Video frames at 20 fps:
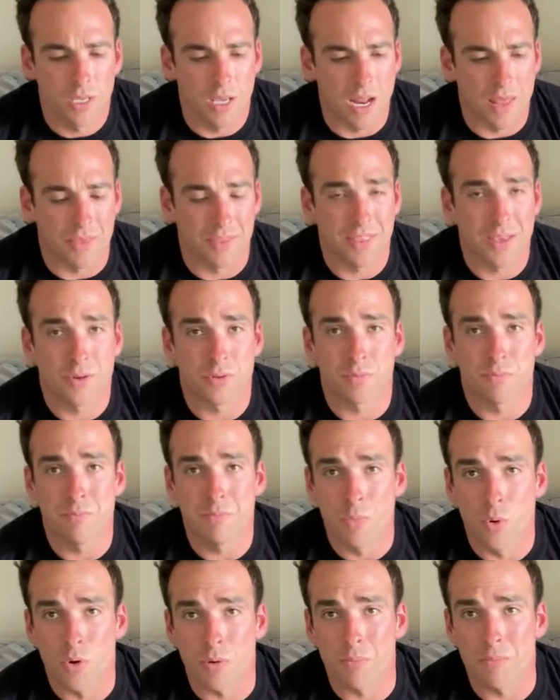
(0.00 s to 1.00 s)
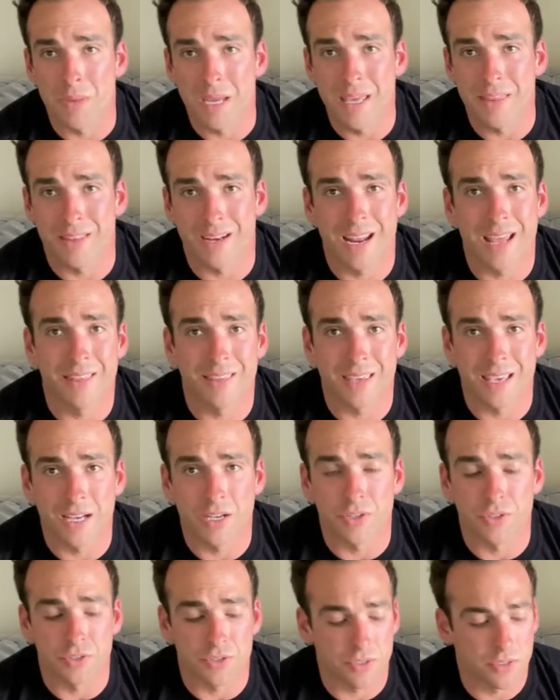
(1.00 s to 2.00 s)
and I think that was more me than anything
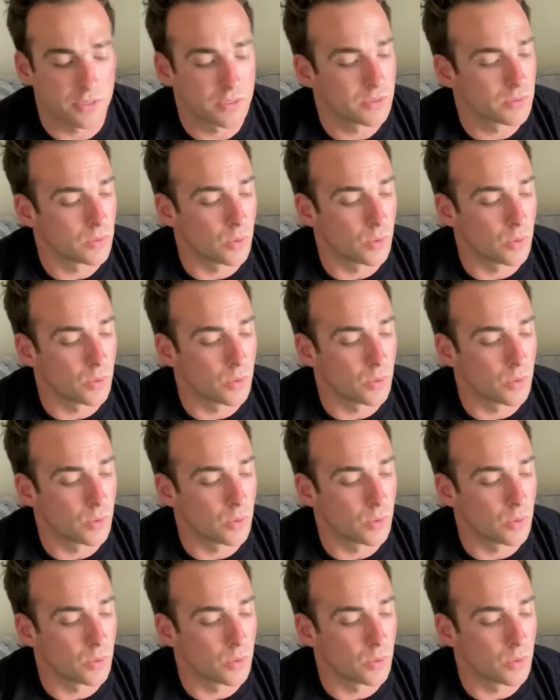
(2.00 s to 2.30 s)
else,